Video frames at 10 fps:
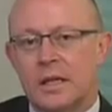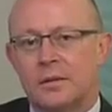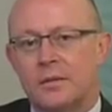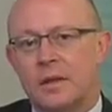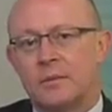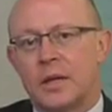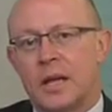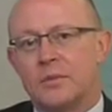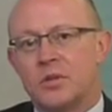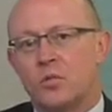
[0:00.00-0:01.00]
It then
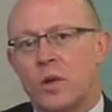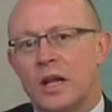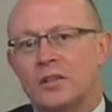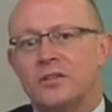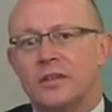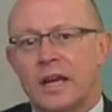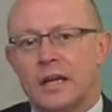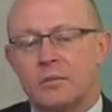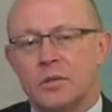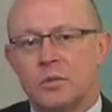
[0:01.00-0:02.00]
becomes a relative
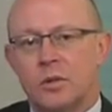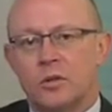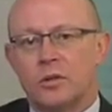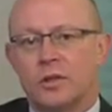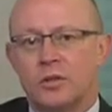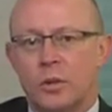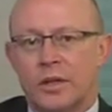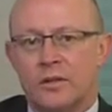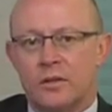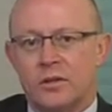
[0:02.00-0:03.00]
game as we look into
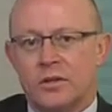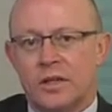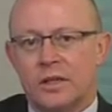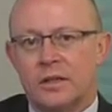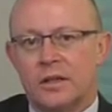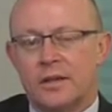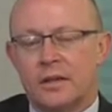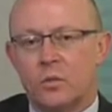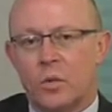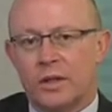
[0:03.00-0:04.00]
2013. And I
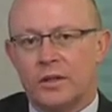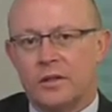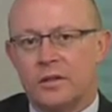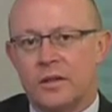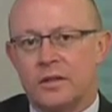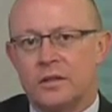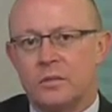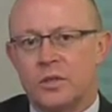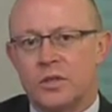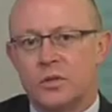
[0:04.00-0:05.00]
think one of the things that
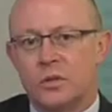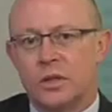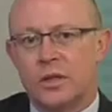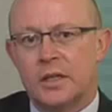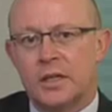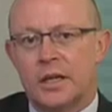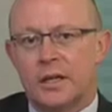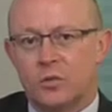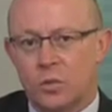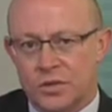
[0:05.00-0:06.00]
we saw
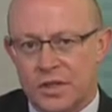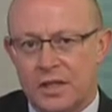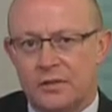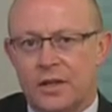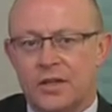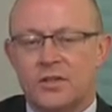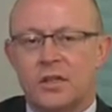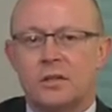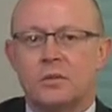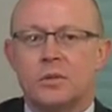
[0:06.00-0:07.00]
towards the end of last
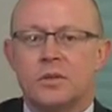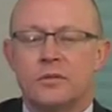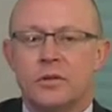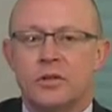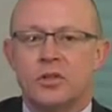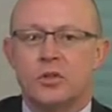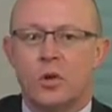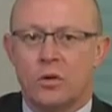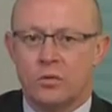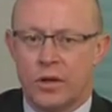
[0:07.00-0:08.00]
year was a very
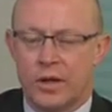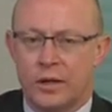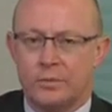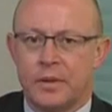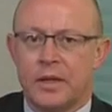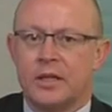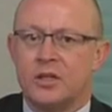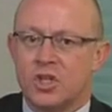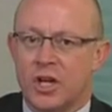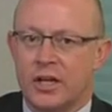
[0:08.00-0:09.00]
strong run-up
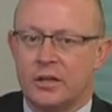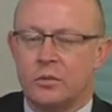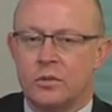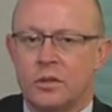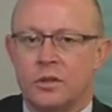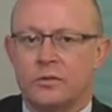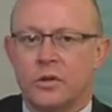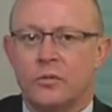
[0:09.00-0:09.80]
in China with a lot of